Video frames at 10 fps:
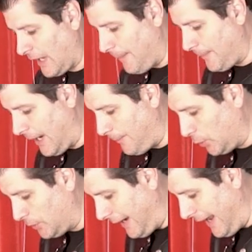I'm gonna
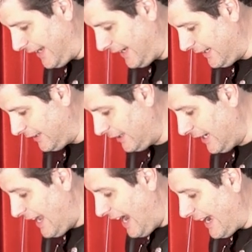put my hand here,
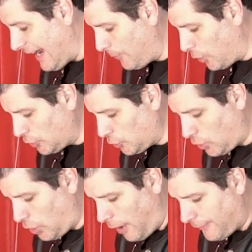and I'm going to
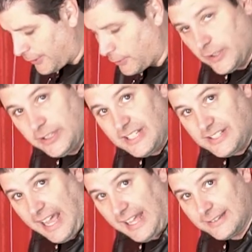cover with this
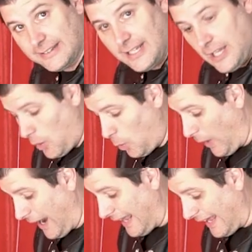hand.
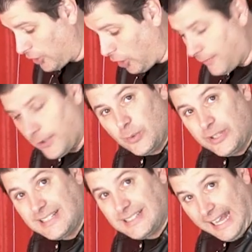While I cover with
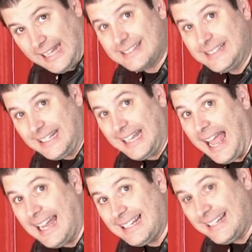this hand, then
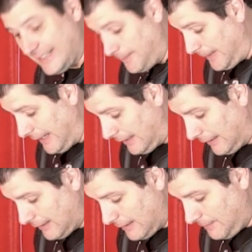I let the bill
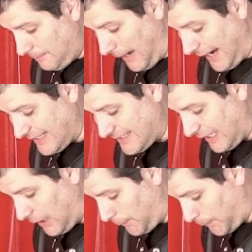by
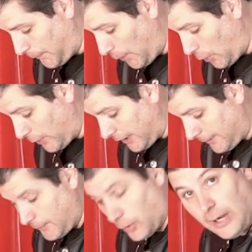itself floating,
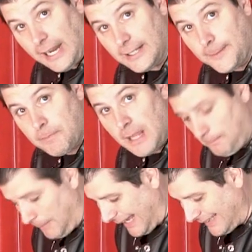all right?
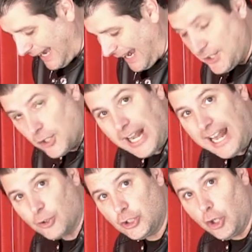But I don't
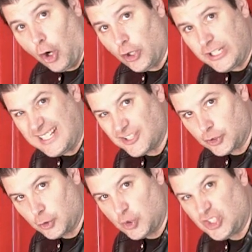allow the
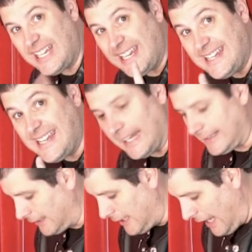audience to see
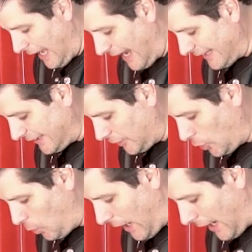yet. I tell
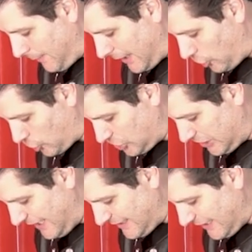you why, because
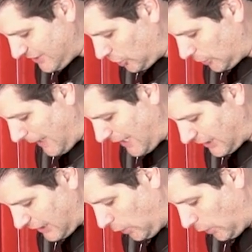this is not magical,